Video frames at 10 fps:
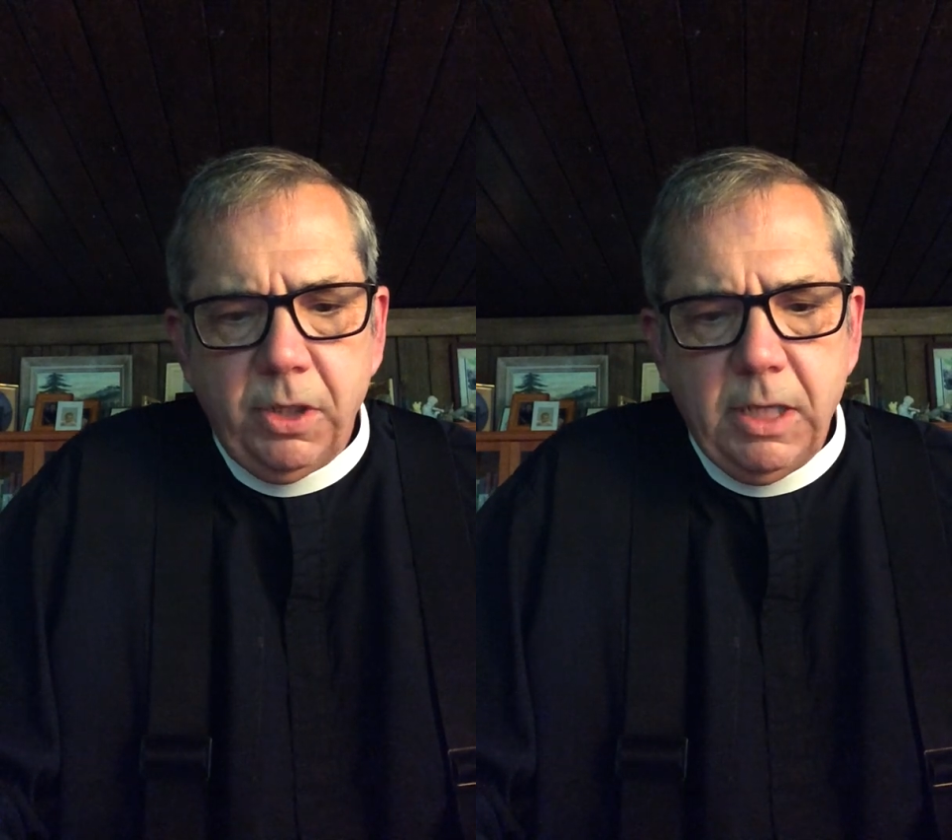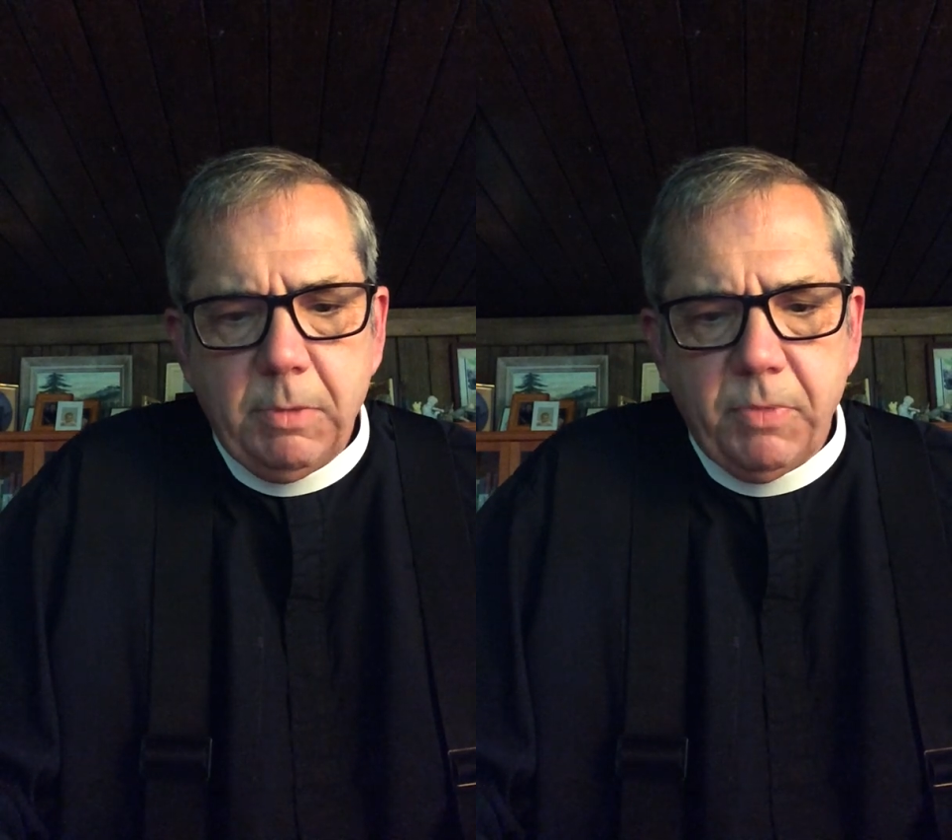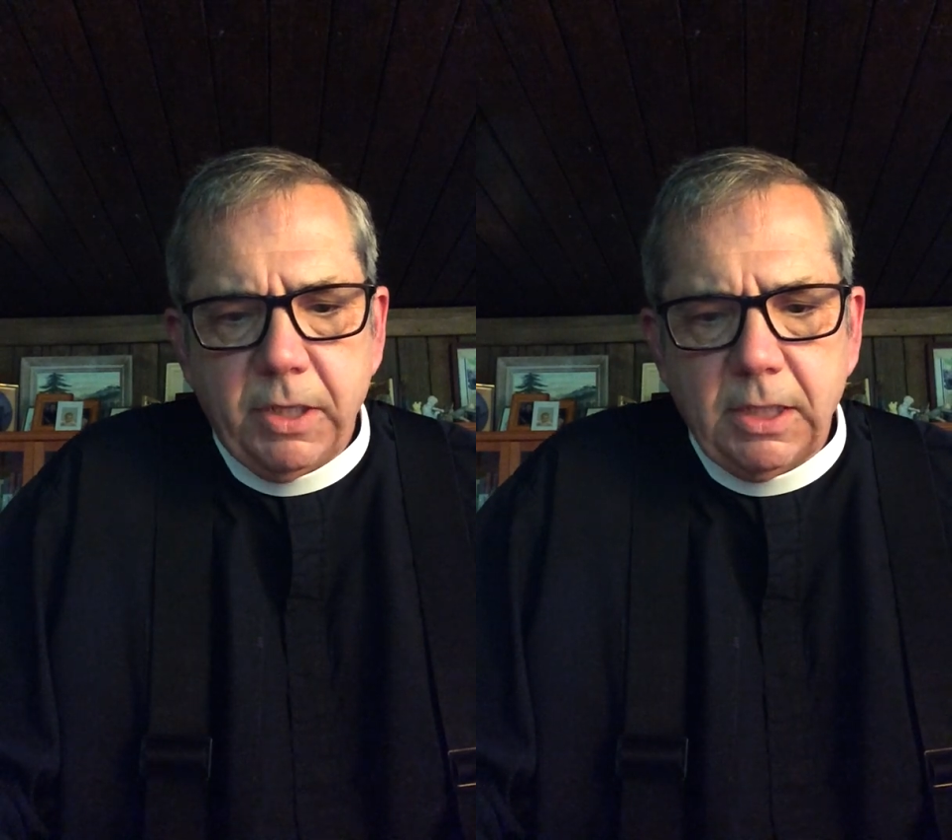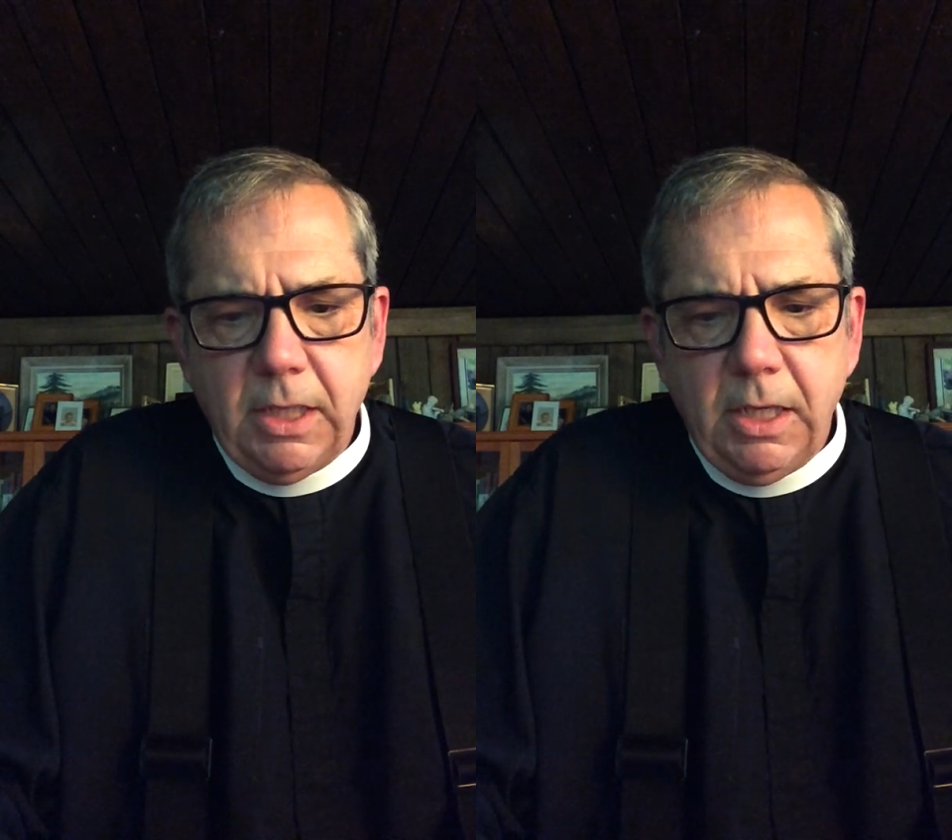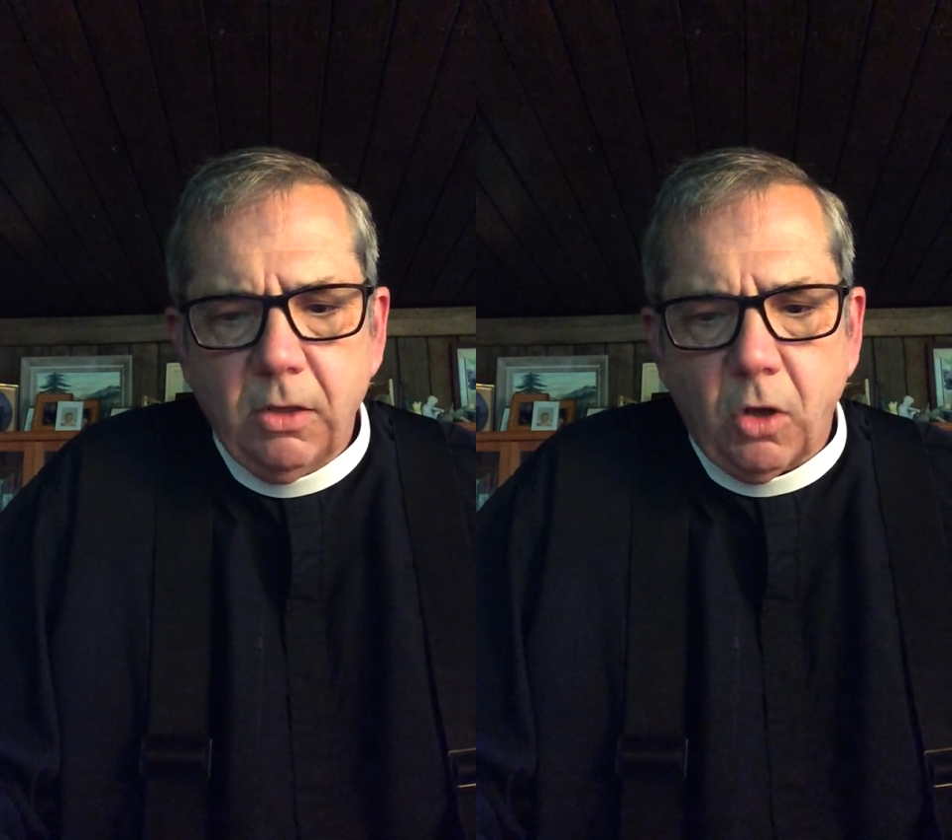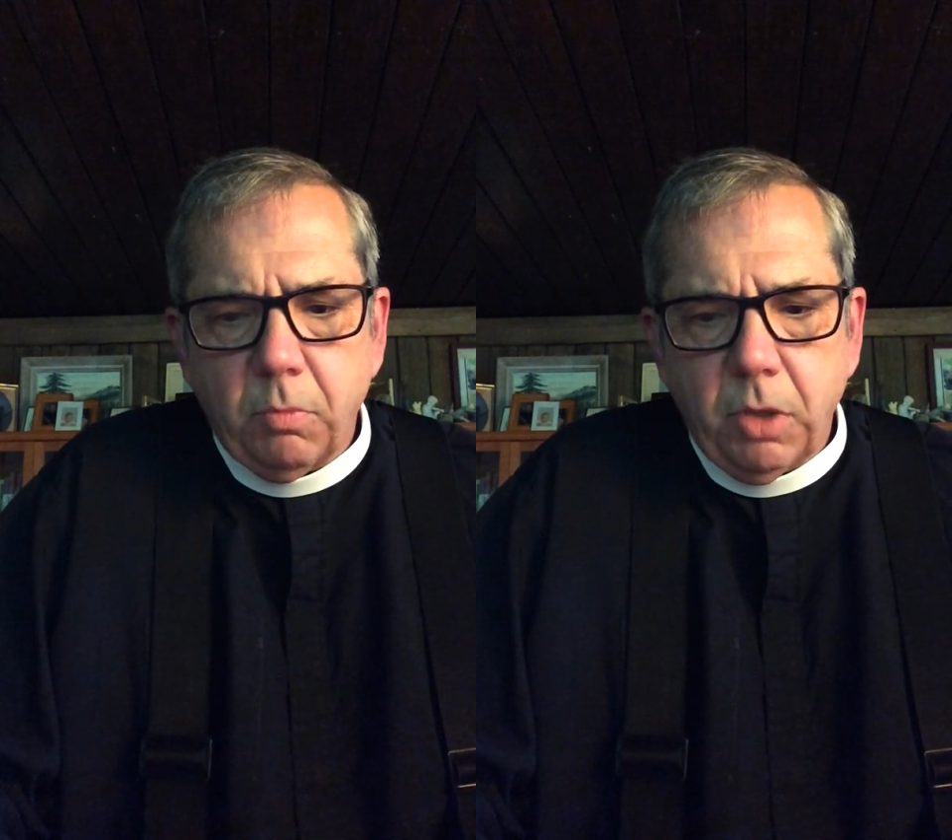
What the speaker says: the knee be bent to heal our